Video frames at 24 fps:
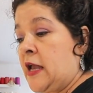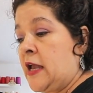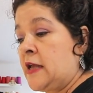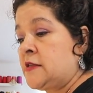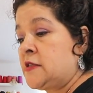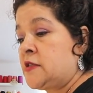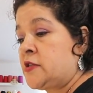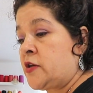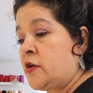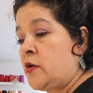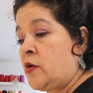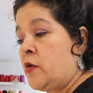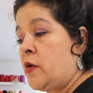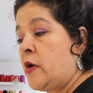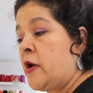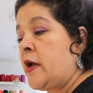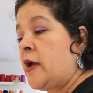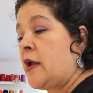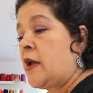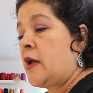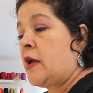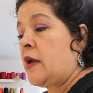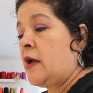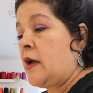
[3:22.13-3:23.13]
And so
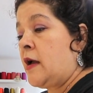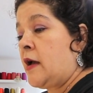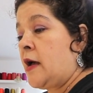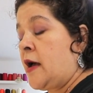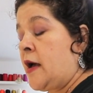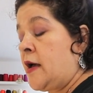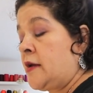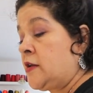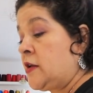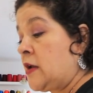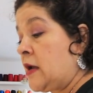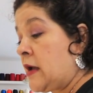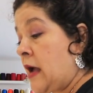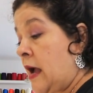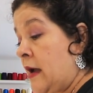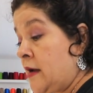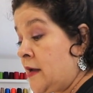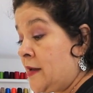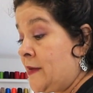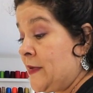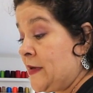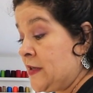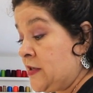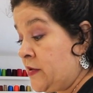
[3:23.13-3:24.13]
uh, I'm gonna be